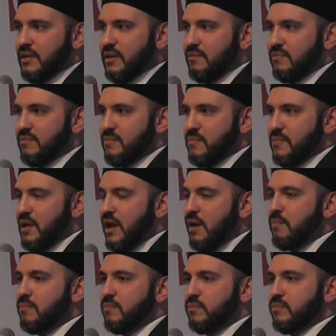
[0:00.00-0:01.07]
Yeah.
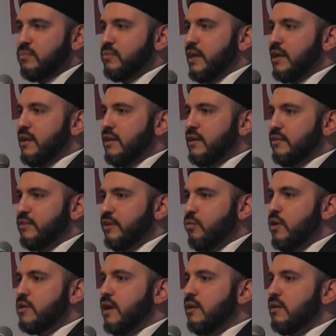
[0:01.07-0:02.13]
The
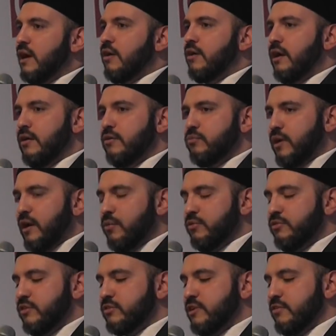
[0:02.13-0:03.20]
word Allah, I
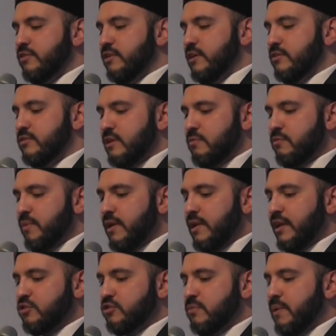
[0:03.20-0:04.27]
was discussing in some of my
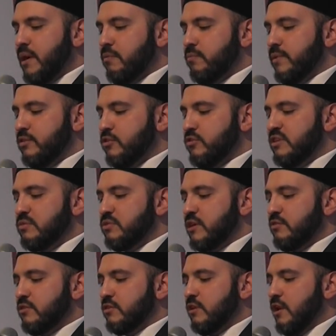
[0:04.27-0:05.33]
lectures about misconceptions
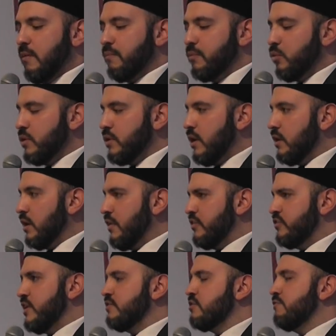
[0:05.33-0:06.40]
against Islam. The word Allah,
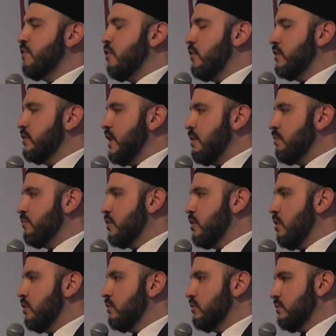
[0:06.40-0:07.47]
they say, is a foreign name for
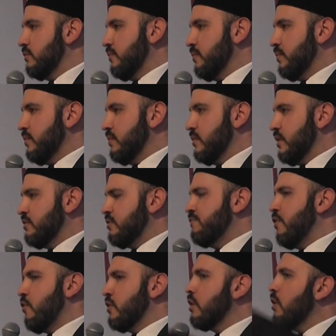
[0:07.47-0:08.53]
God. It's a
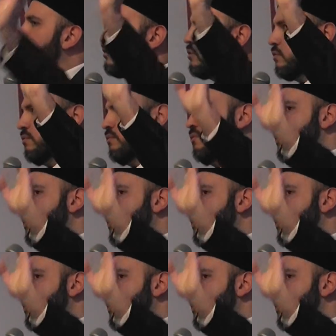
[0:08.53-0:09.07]
foreign God.